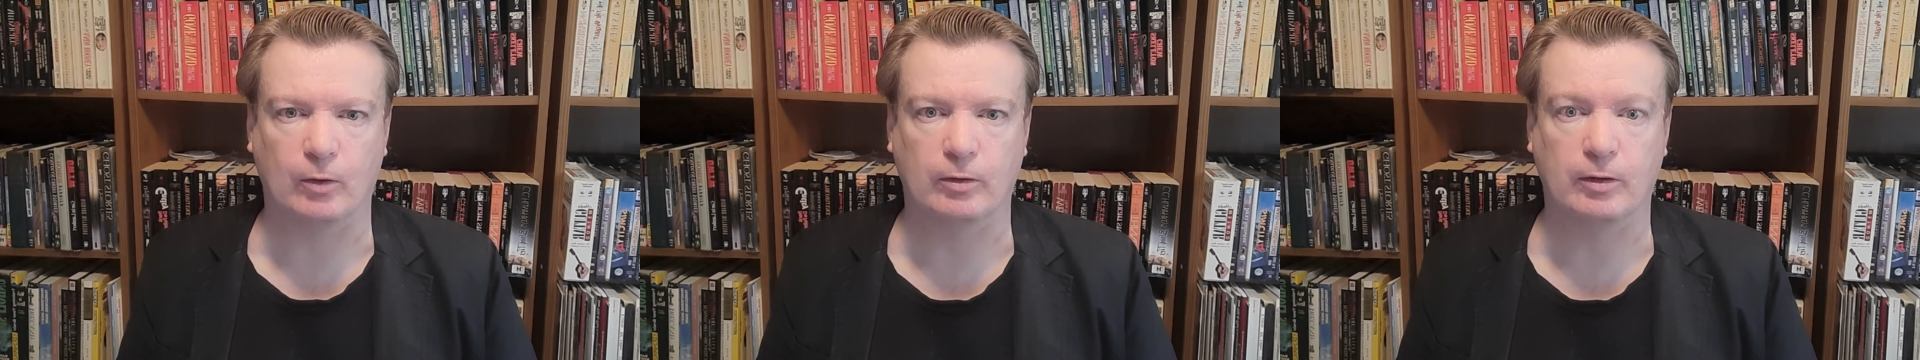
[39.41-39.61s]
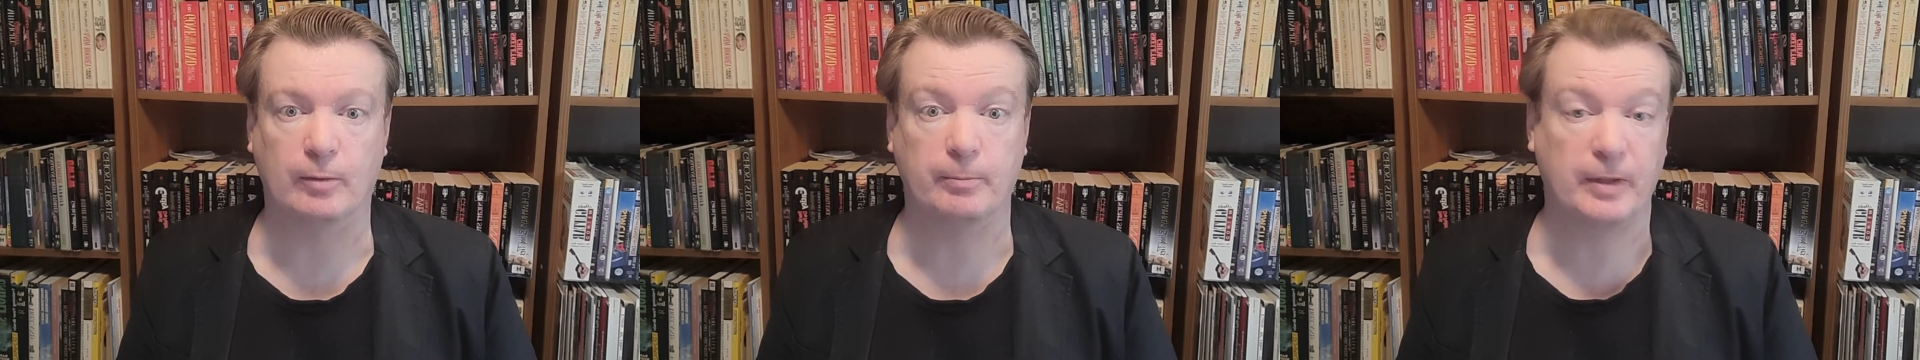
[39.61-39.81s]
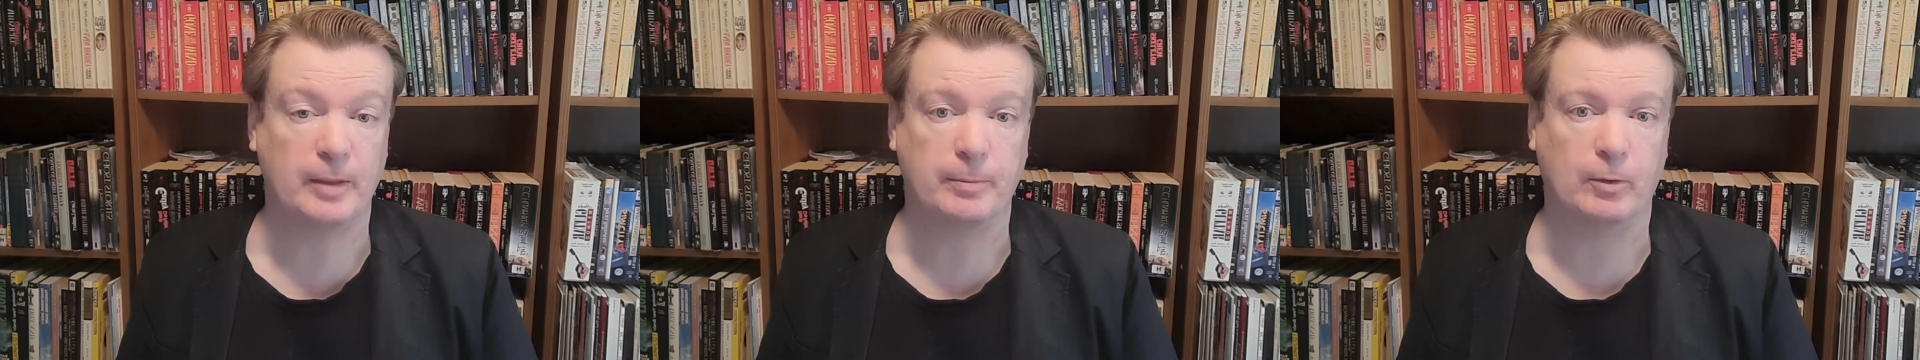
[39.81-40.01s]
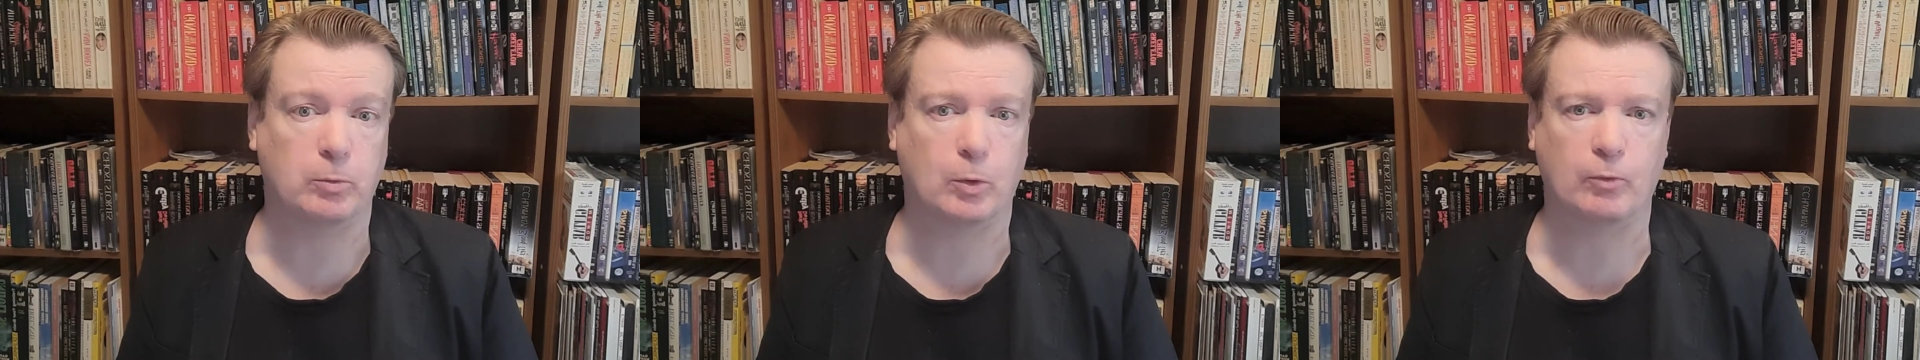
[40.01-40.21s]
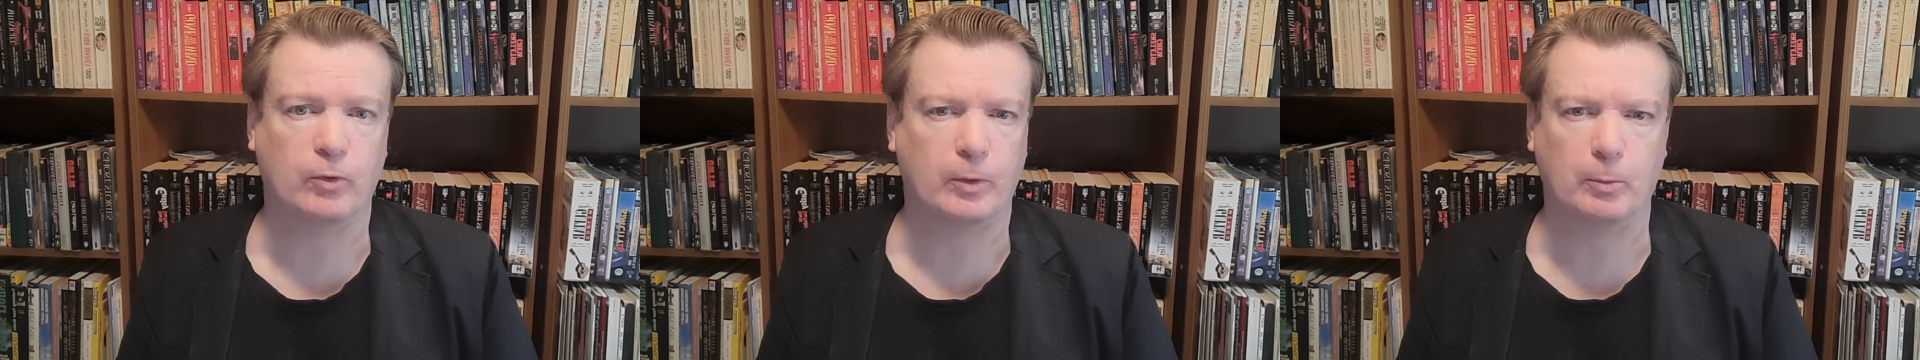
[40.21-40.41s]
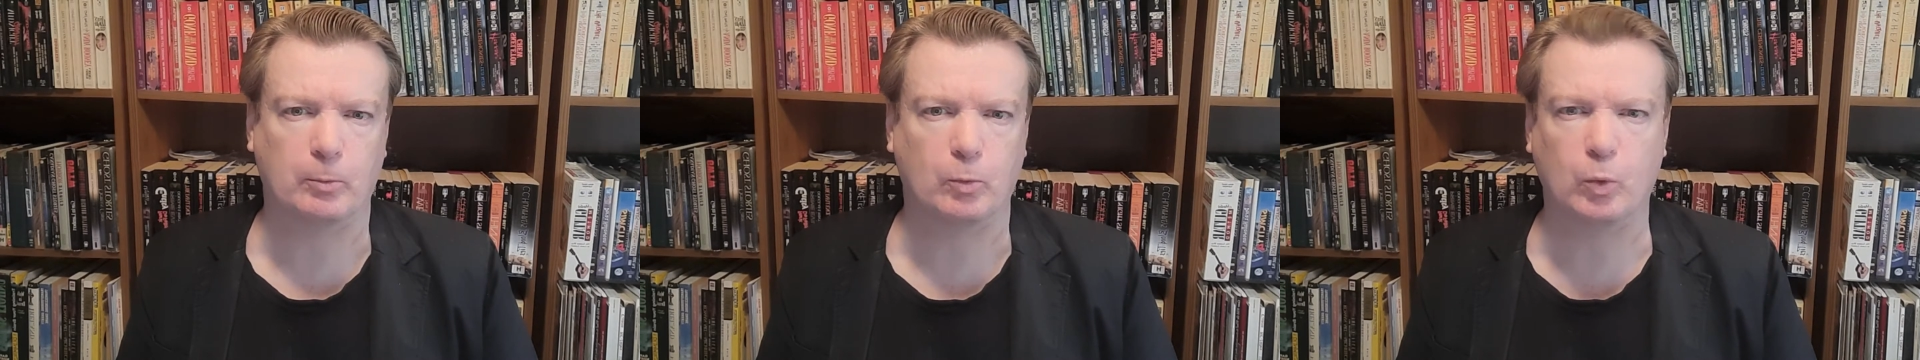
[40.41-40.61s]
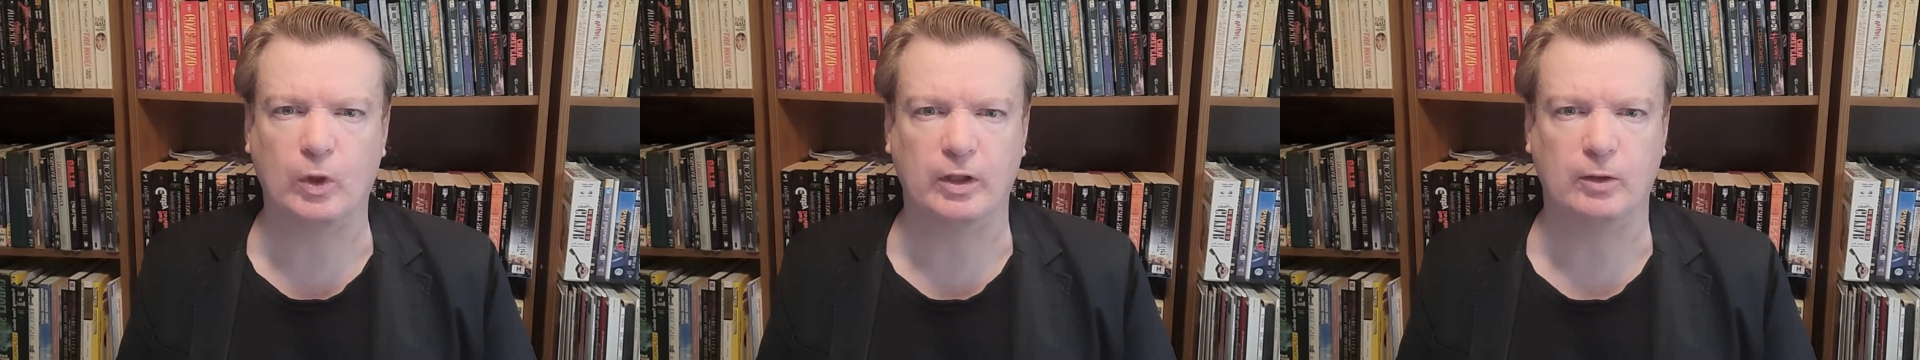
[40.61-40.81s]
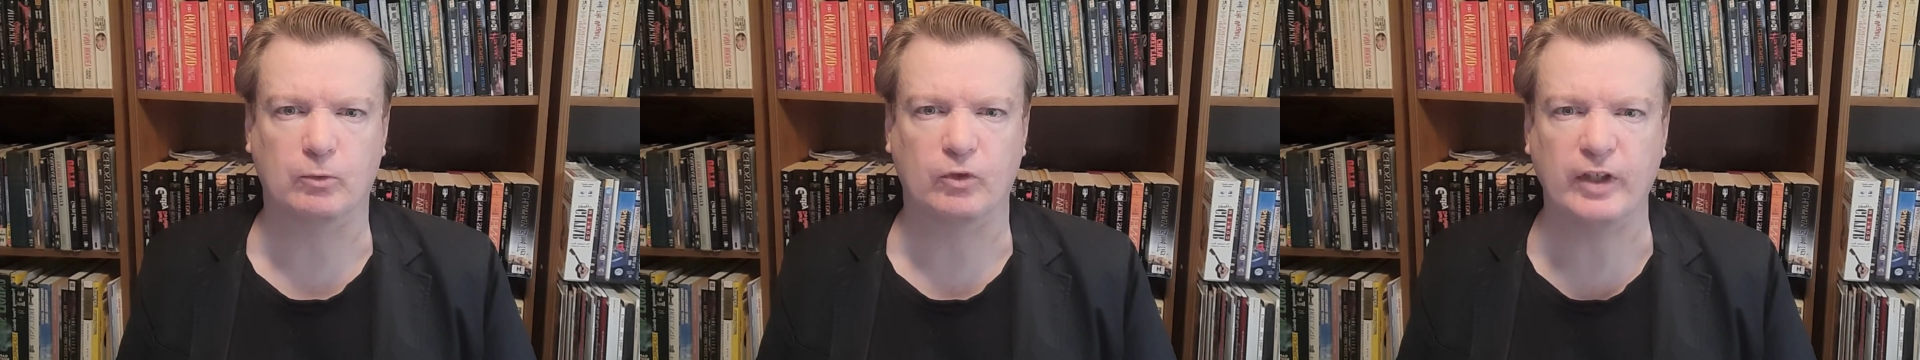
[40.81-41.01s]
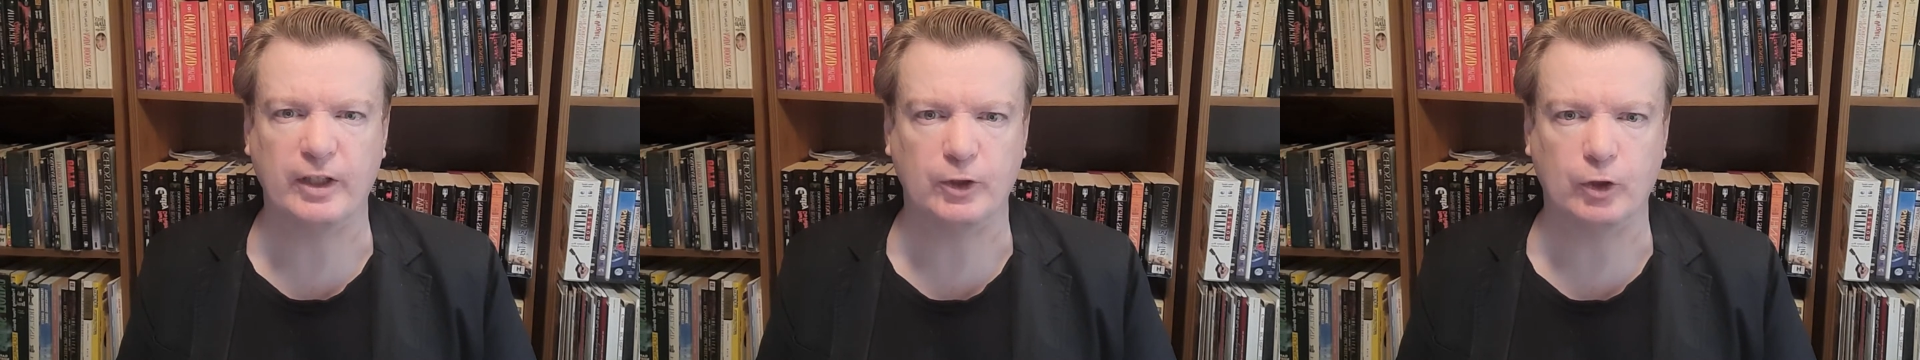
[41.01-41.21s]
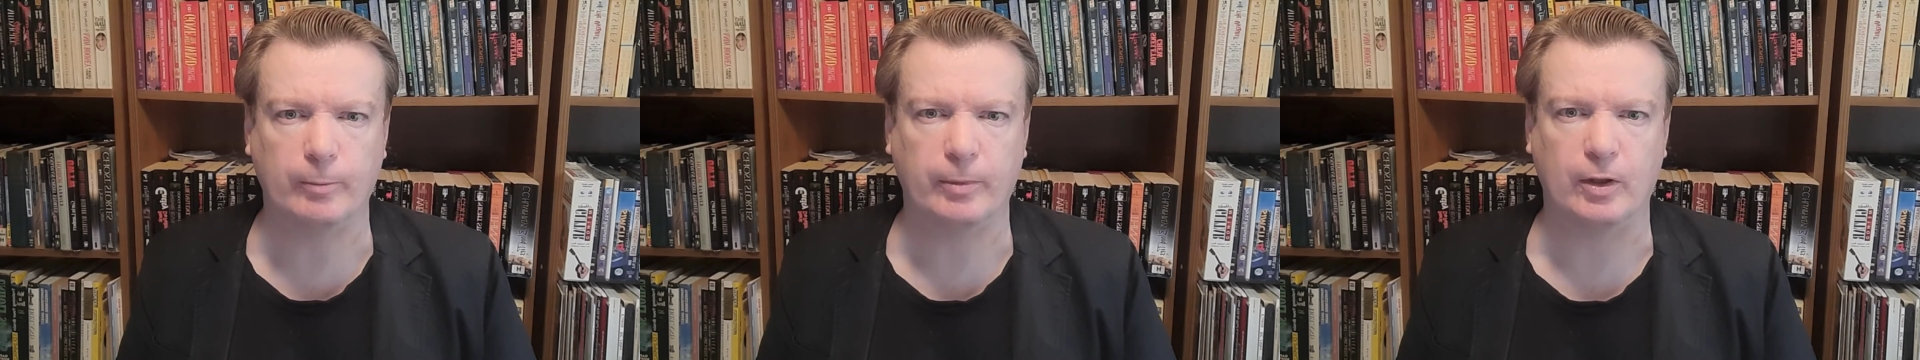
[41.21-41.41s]
people will read your
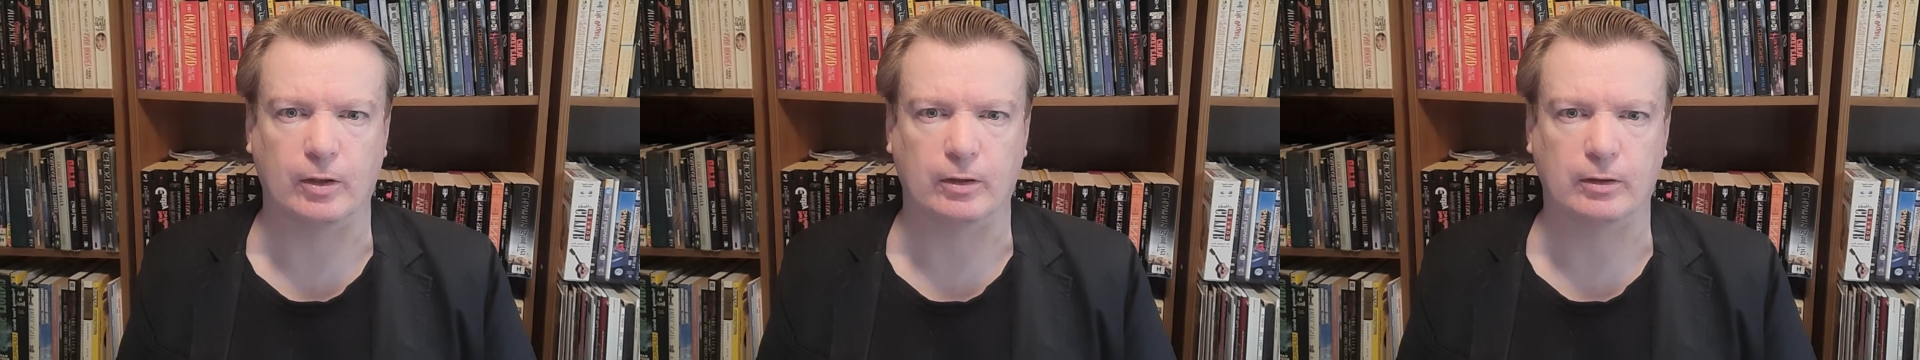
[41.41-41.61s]
book,